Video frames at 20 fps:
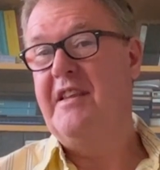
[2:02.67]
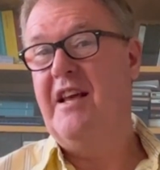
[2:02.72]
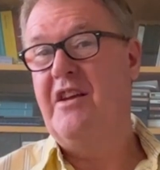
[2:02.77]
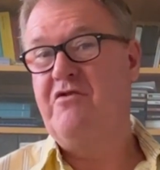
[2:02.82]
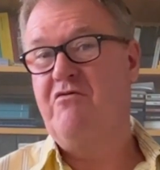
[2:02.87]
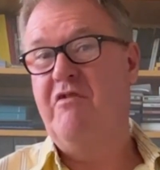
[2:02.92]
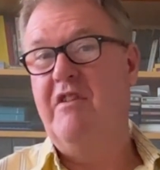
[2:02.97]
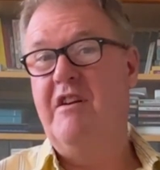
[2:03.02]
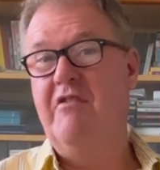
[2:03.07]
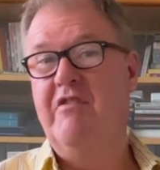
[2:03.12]
that's
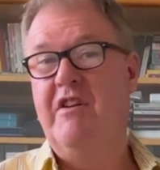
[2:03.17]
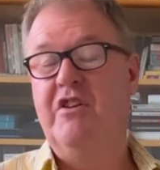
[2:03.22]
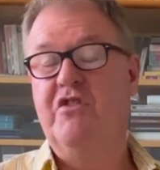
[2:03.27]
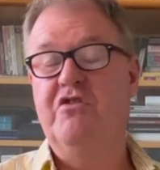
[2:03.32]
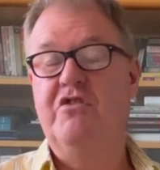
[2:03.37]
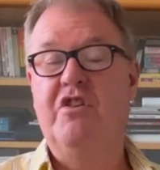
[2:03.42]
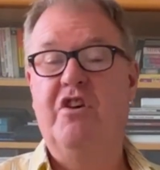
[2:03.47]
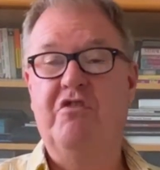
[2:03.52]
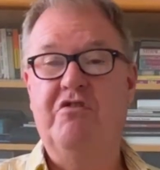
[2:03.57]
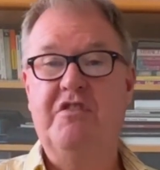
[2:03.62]
really, really good
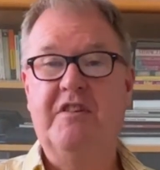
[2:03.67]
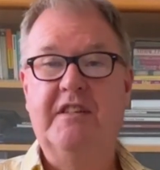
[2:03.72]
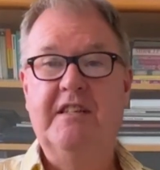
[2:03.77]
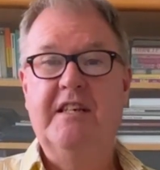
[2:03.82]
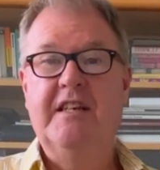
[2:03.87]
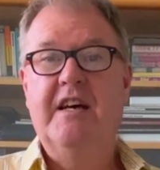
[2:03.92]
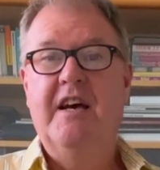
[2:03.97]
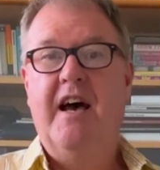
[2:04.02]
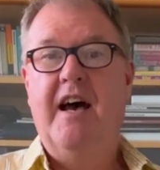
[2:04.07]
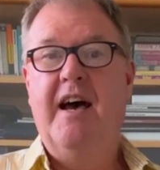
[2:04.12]
news.
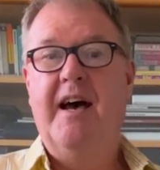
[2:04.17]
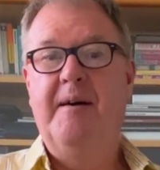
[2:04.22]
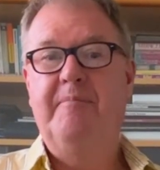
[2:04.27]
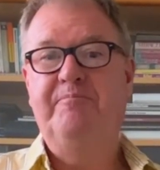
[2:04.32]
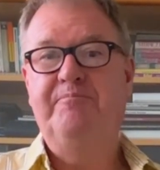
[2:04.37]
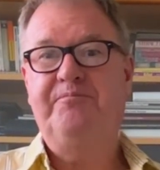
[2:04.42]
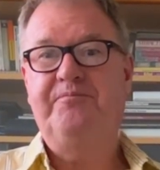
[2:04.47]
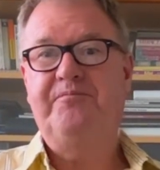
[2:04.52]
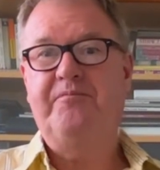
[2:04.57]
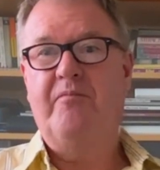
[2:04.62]

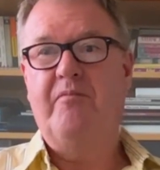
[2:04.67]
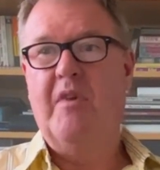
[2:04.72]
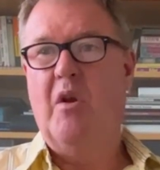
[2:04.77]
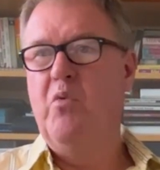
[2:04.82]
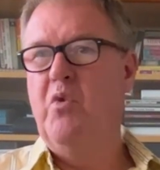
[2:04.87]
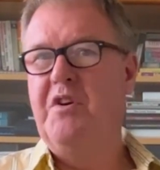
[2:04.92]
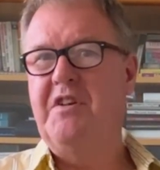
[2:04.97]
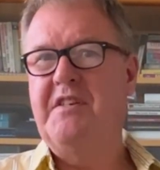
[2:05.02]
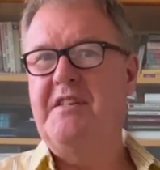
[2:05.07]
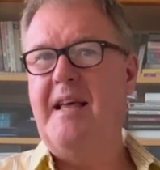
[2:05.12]

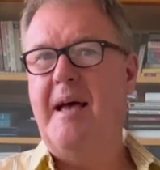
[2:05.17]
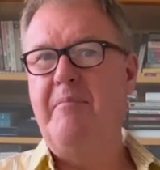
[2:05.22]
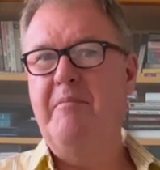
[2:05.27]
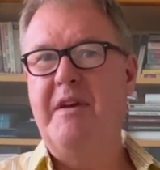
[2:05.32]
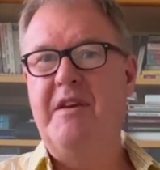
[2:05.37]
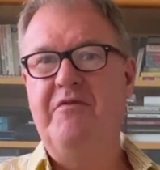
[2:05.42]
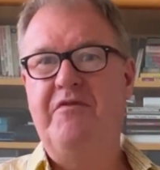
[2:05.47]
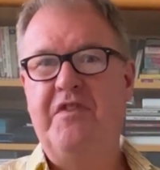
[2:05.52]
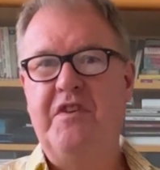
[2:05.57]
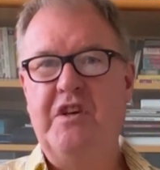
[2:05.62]
What does that
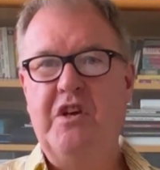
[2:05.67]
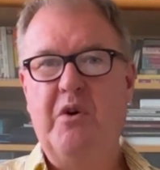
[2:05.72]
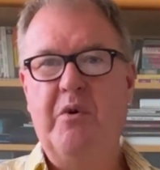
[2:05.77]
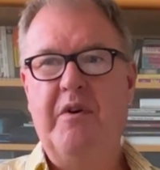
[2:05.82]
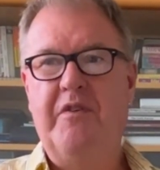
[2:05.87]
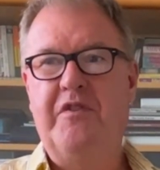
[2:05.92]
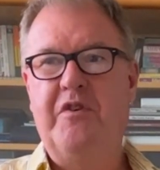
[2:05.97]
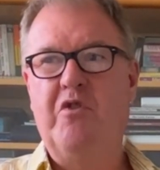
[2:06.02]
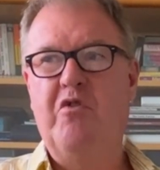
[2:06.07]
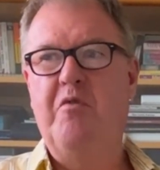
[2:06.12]
mean for you
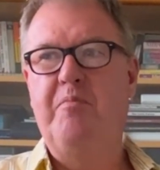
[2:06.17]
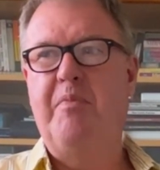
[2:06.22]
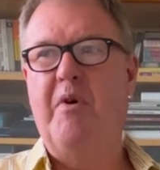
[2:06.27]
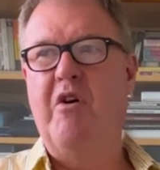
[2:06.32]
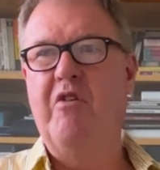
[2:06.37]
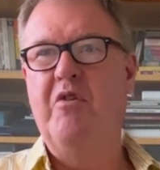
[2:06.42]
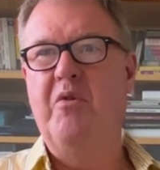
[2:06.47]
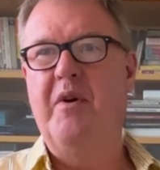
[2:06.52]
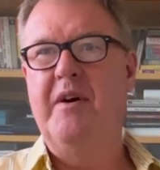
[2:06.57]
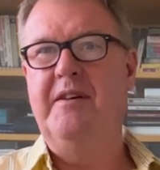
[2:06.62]
if you're a
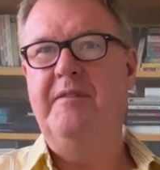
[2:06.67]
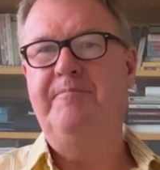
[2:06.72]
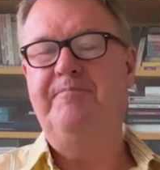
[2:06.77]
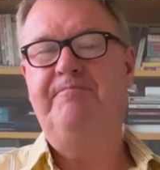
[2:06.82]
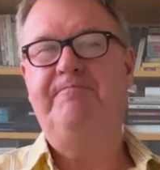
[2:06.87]
borrower?